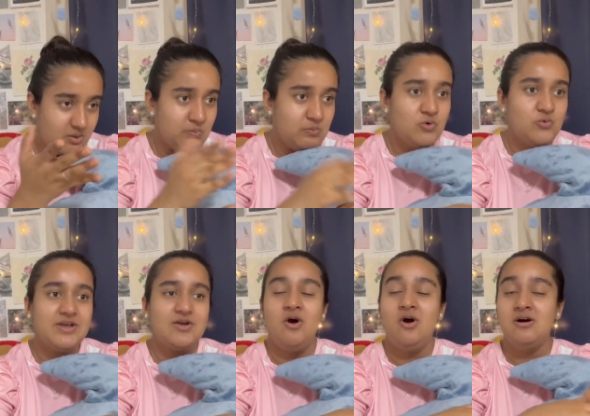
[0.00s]
Moving
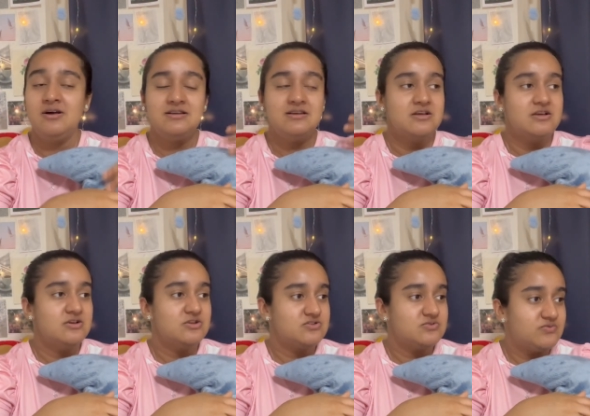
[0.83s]
on
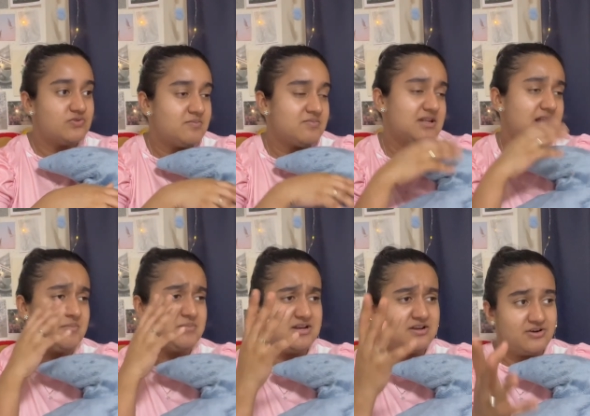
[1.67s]
from the
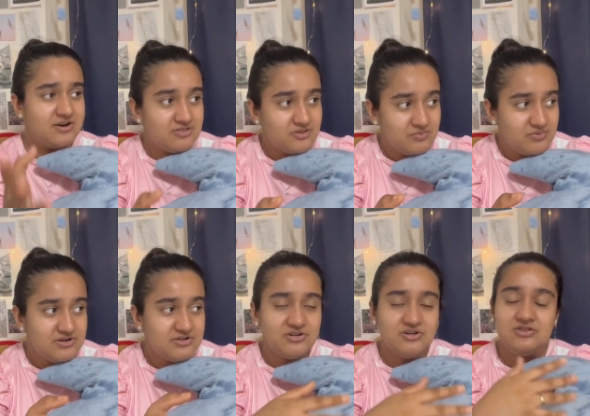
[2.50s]
laminator and the
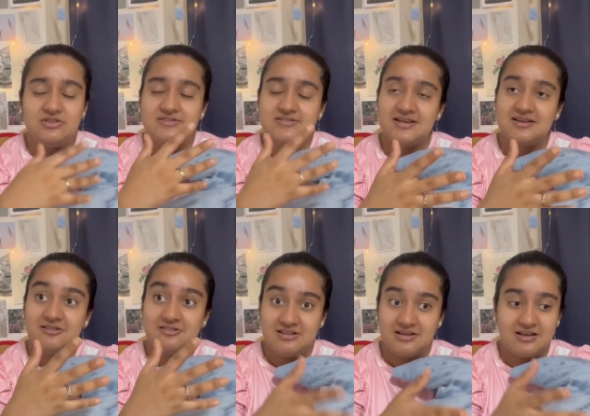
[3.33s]
printer, the
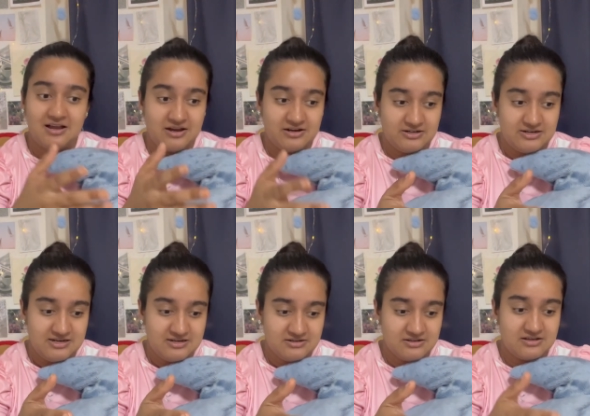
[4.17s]
second thing I
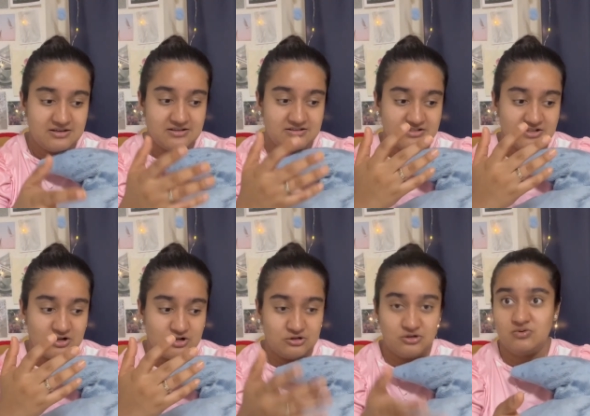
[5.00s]
need is
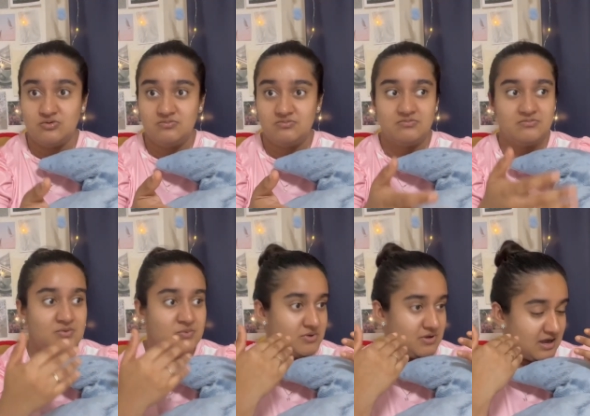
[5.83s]
glue.
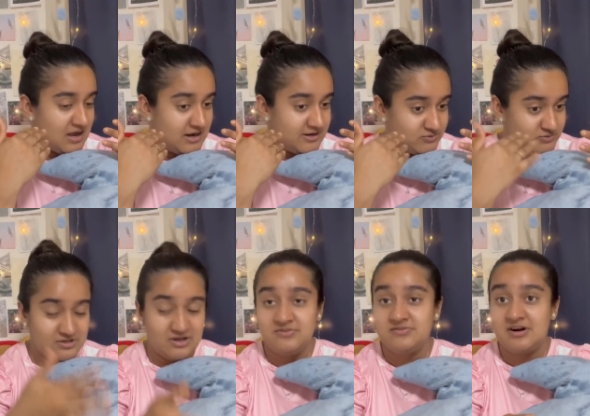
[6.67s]
I do a
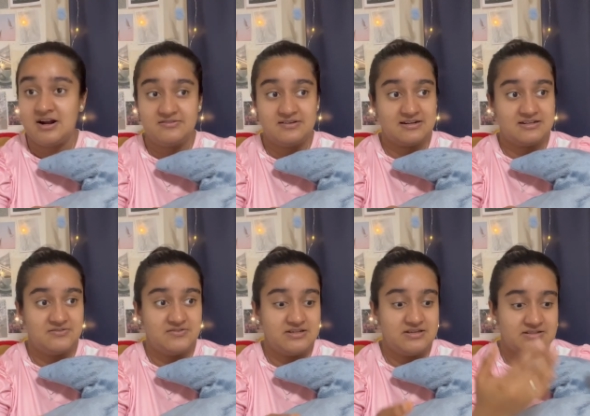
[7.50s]
lot of craft
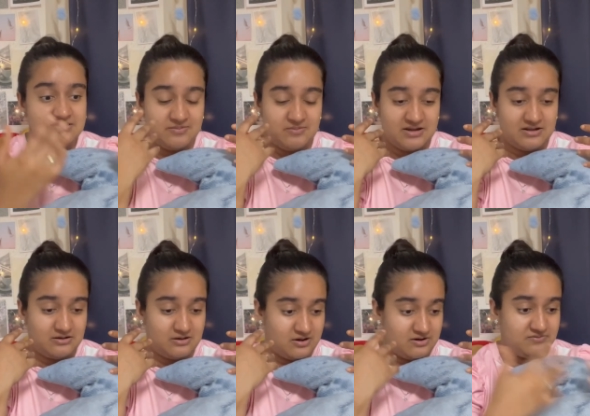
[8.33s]
activities. I make a
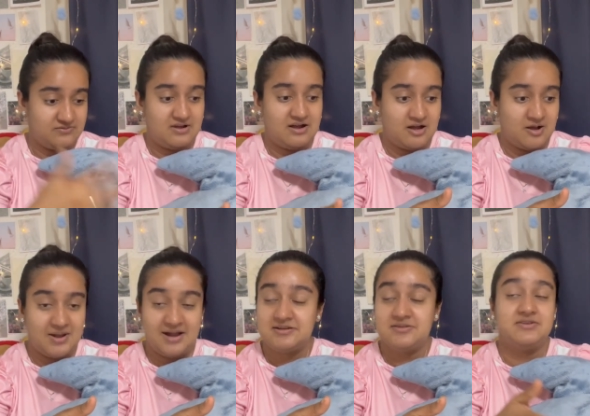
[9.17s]
lot of um,
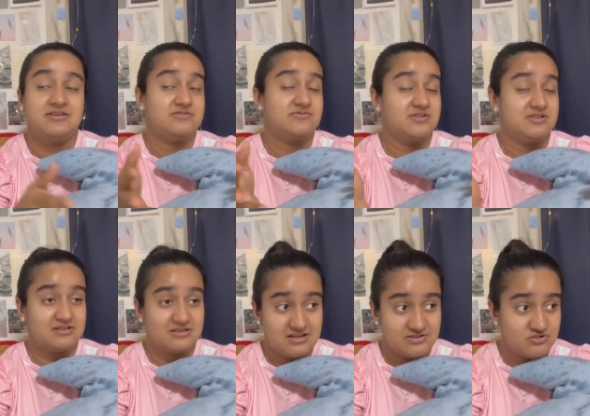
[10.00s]
activities for the
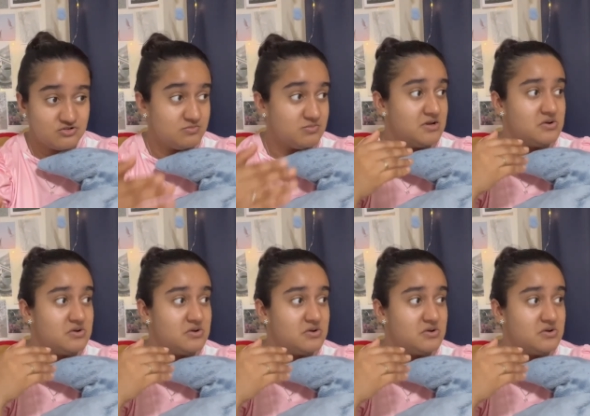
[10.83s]
classroom,